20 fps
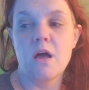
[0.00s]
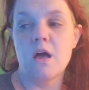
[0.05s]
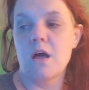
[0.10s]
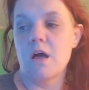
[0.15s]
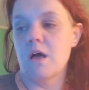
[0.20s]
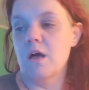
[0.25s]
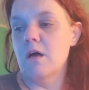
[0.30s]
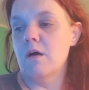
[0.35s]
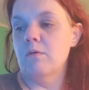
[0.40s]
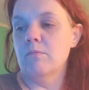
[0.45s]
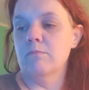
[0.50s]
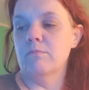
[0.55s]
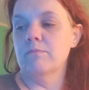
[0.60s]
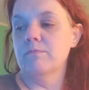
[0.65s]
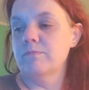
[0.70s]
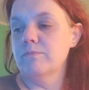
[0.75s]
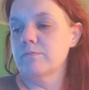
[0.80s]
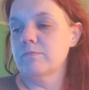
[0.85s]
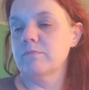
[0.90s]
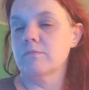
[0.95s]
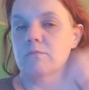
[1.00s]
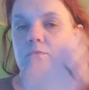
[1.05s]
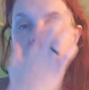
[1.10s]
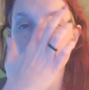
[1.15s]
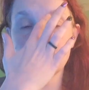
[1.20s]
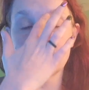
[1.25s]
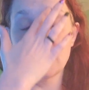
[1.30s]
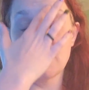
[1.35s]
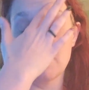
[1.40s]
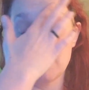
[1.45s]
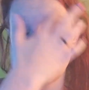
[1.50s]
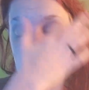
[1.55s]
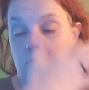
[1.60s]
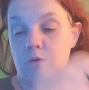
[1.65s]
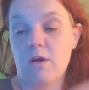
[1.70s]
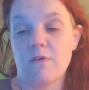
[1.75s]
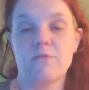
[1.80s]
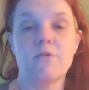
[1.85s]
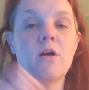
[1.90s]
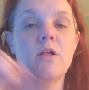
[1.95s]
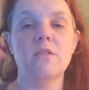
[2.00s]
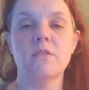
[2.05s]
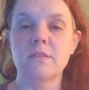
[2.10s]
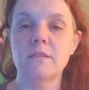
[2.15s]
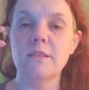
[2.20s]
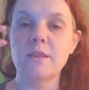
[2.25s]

I've got